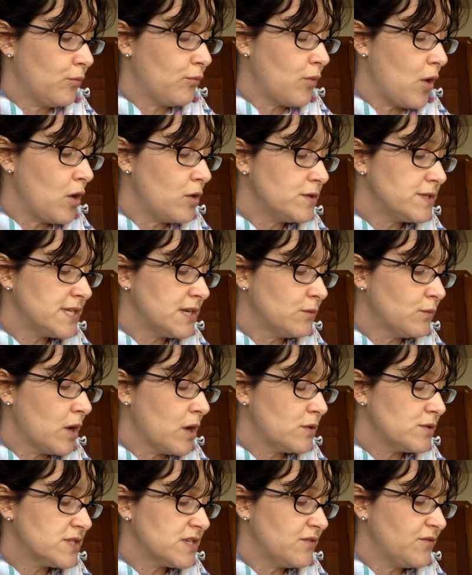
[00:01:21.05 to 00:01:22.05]
Rows and
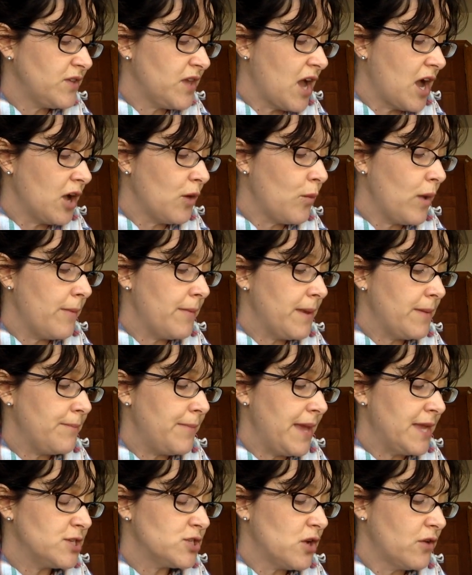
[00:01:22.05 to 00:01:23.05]
rows of young women
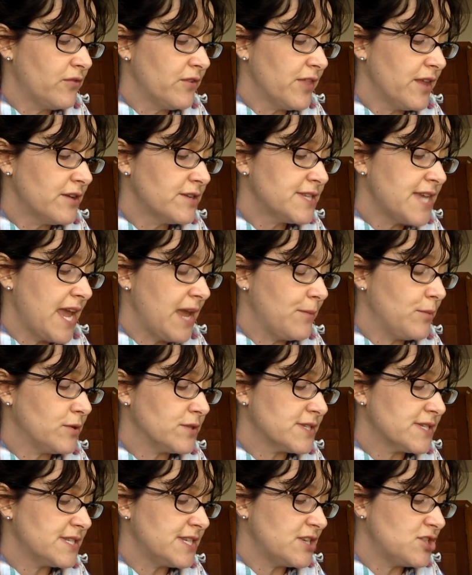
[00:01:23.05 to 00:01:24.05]
bend over their
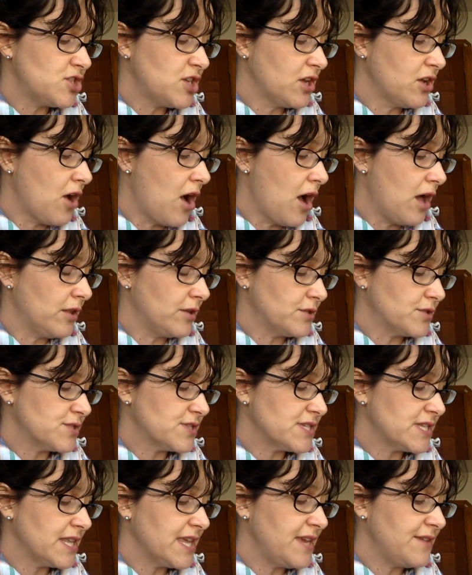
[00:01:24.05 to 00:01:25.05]
tables, stitching collars,
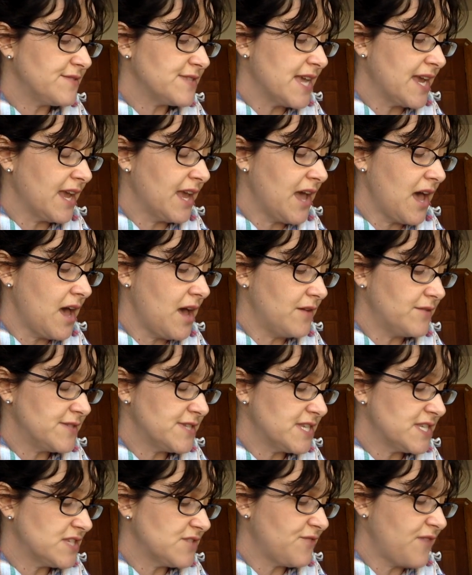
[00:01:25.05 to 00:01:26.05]
sleeves, and
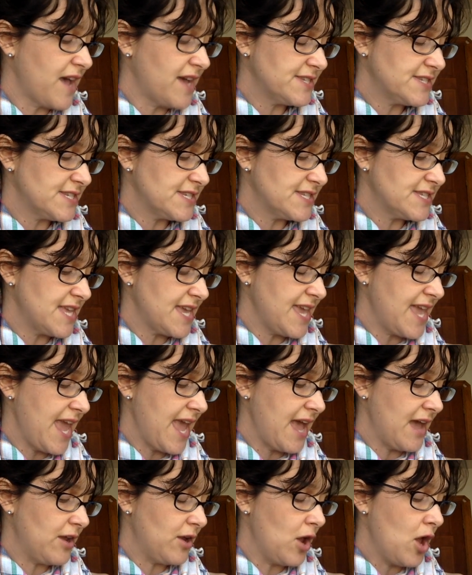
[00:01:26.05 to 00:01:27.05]
cuffs as fast as they
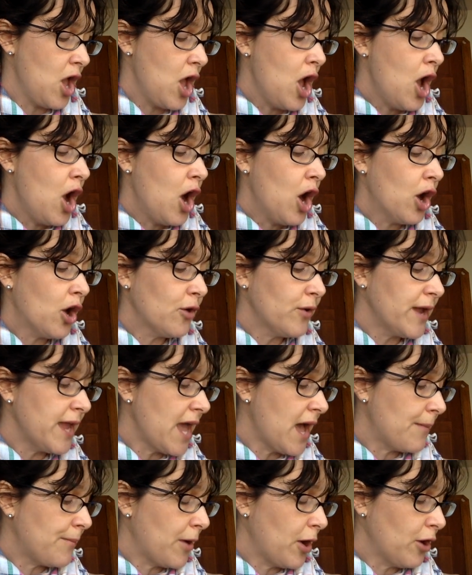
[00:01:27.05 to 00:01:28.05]
can. Hurry
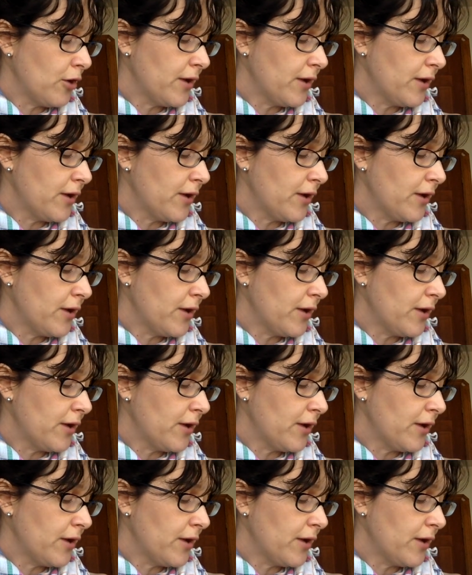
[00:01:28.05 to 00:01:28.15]
up,